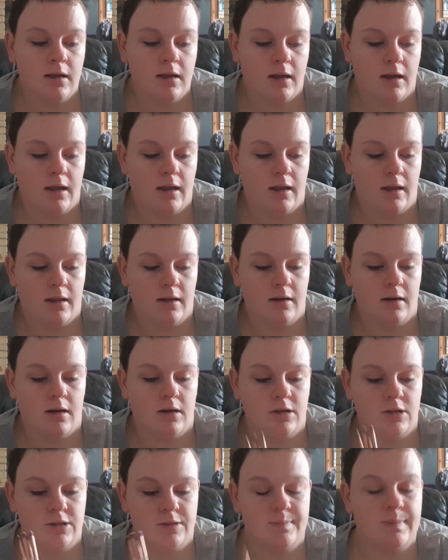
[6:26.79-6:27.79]
and
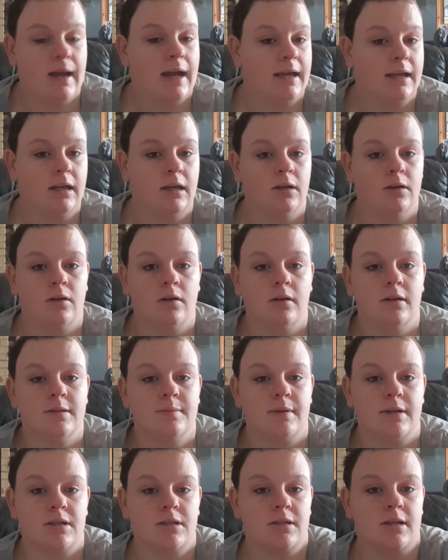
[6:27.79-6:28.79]
just packing it on as
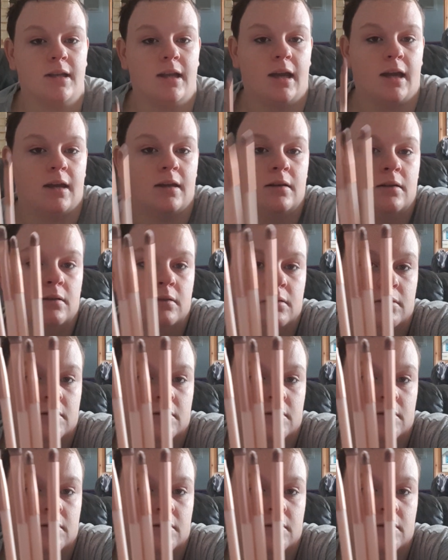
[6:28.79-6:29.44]
much as I can.